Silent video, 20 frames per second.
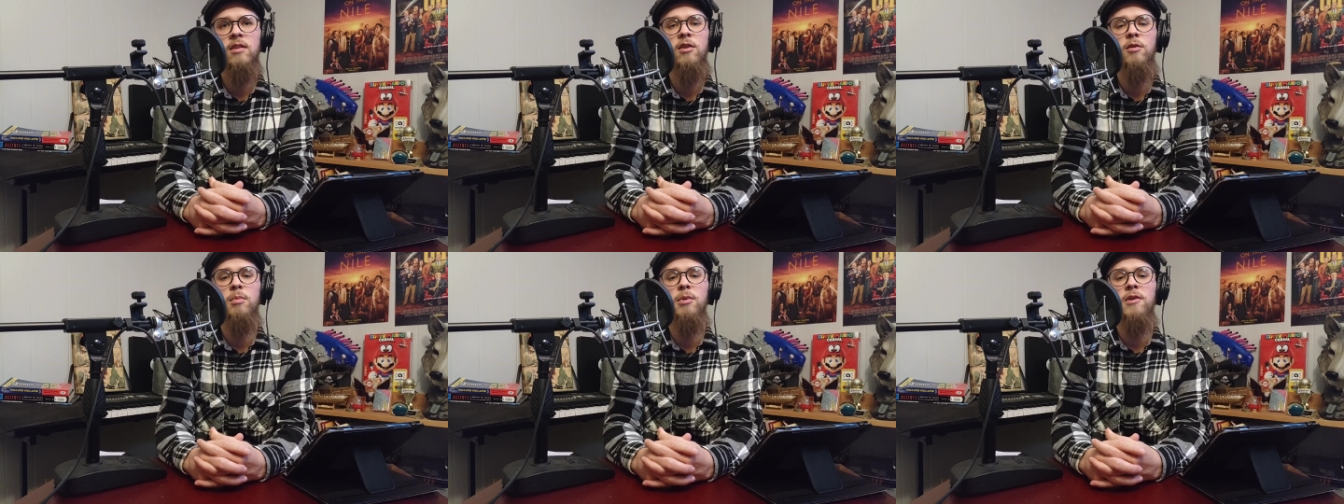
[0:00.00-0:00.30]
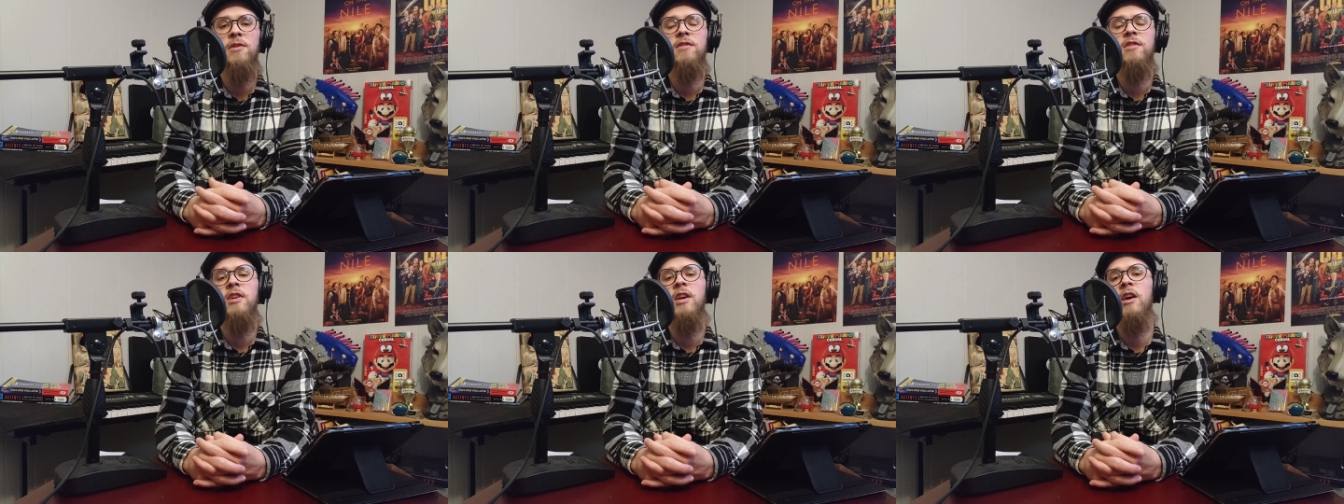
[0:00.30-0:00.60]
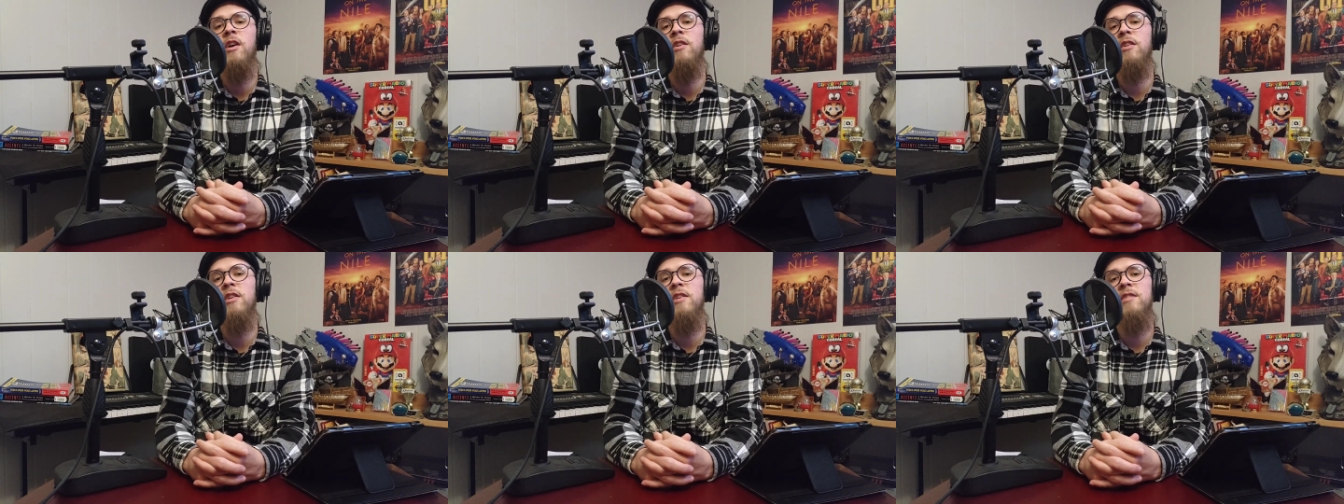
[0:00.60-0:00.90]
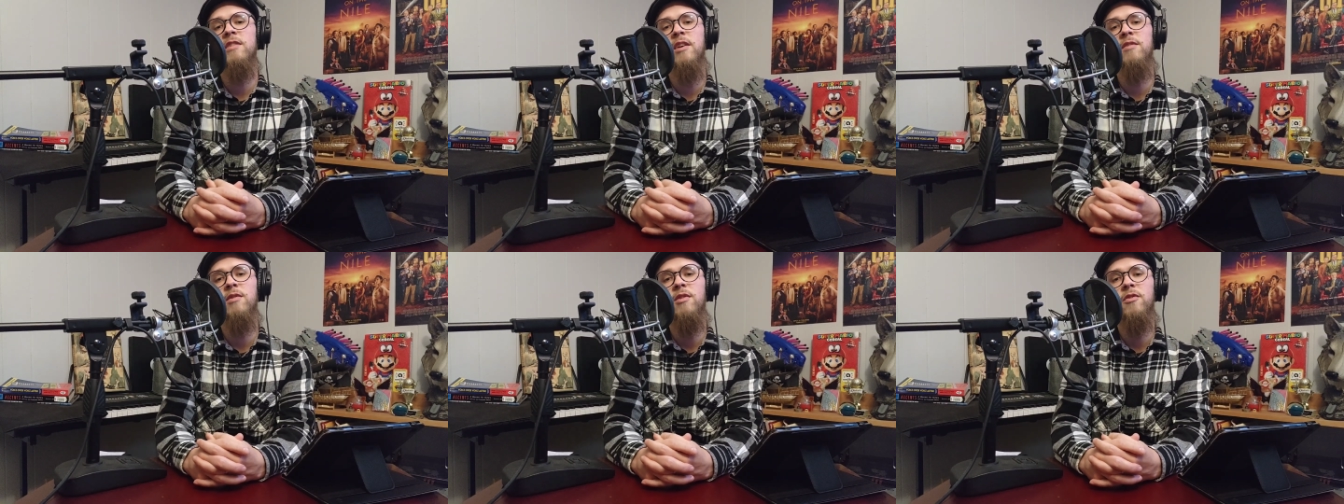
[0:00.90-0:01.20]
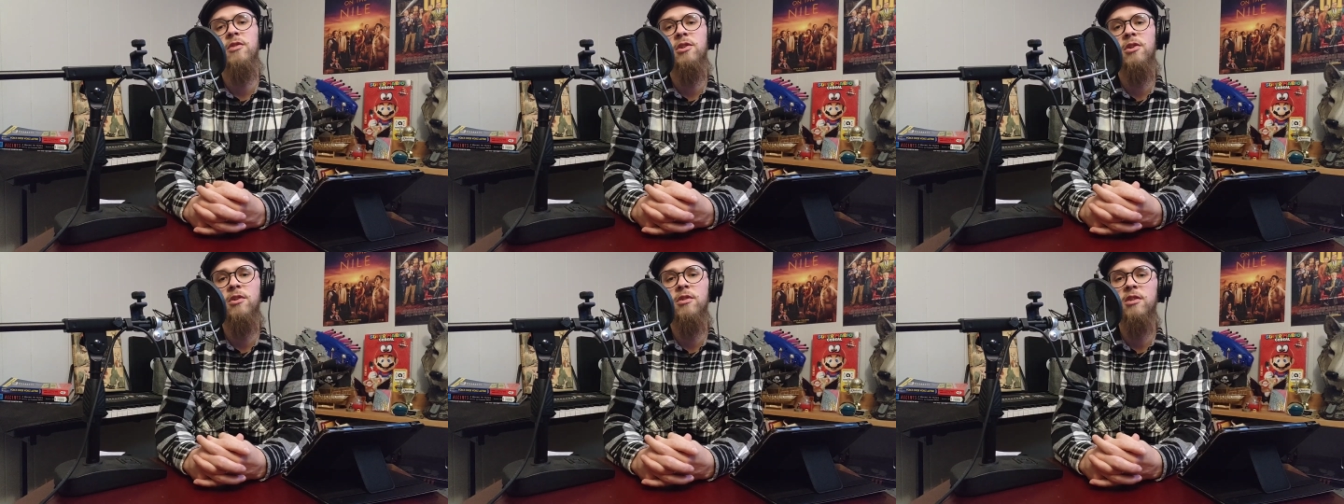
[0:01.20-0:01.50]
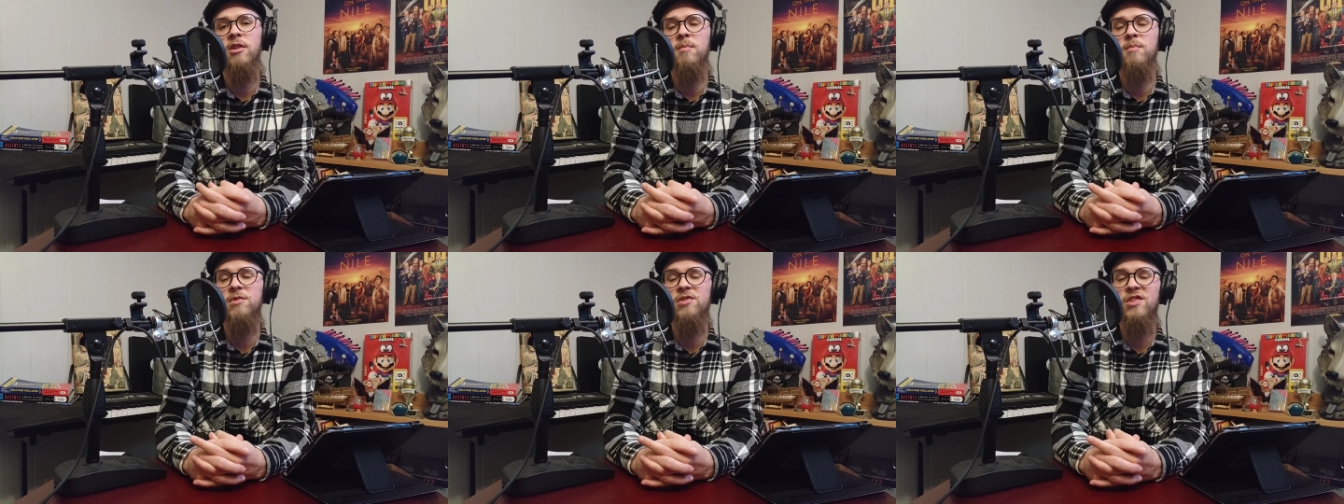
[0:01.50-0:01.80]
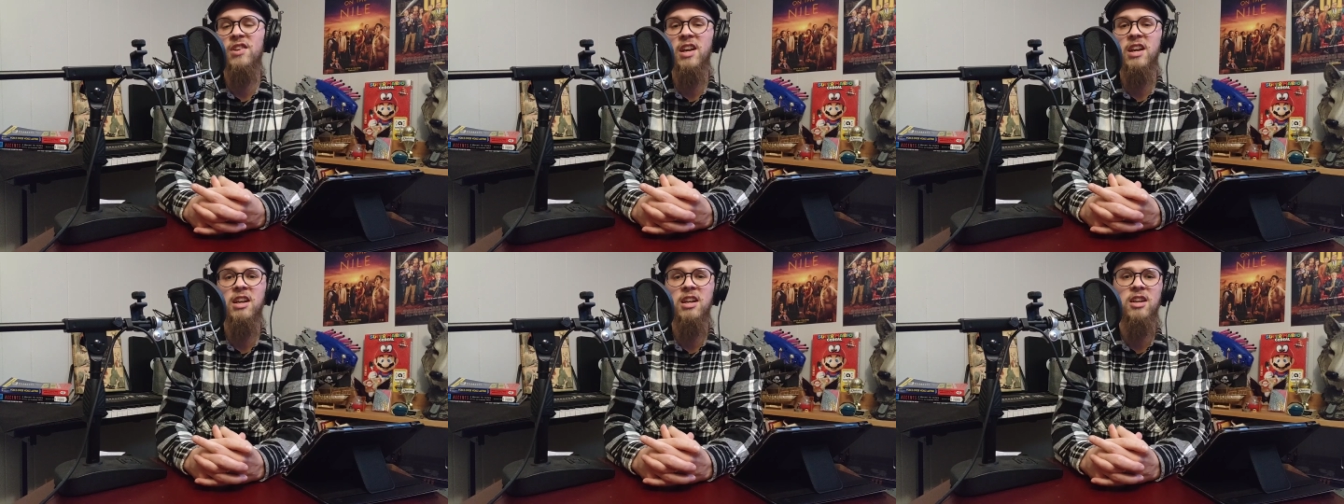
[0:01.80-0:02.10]
their personalities. I've even heard them
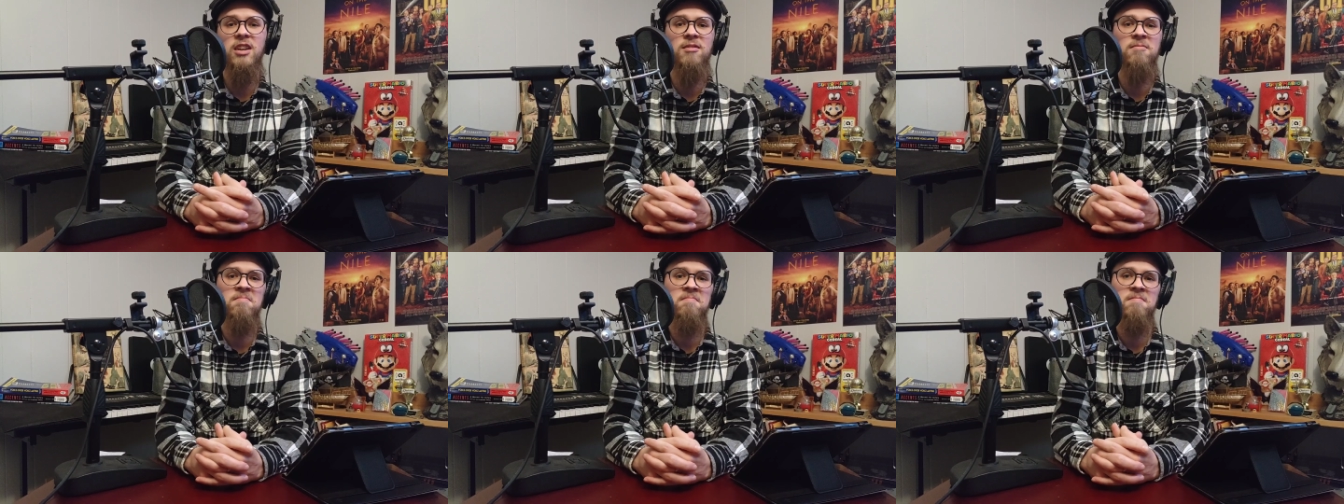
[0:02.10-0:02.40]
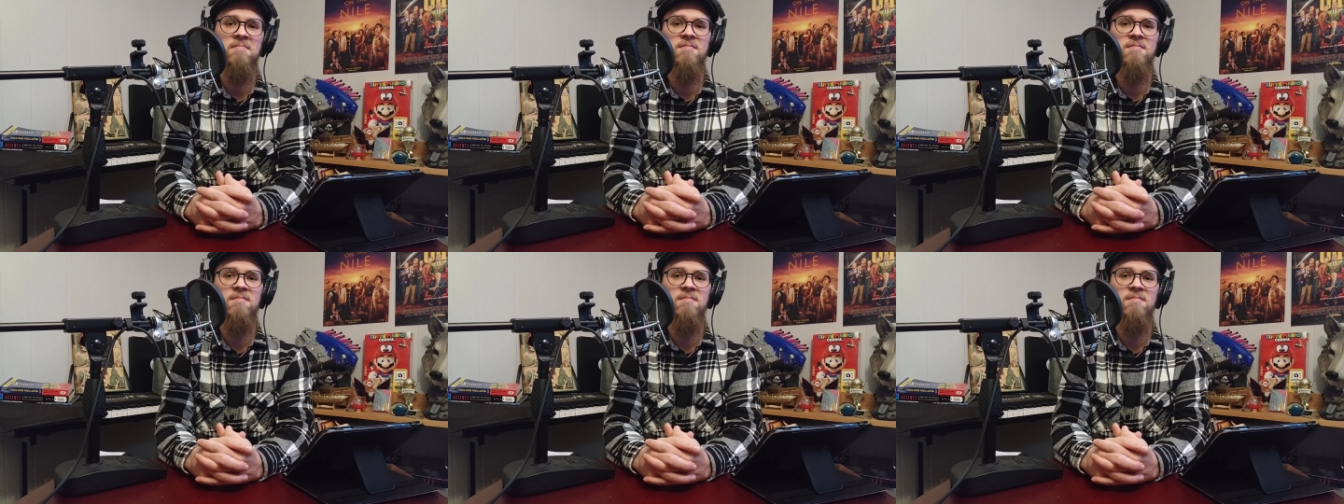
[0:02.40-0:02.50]
say,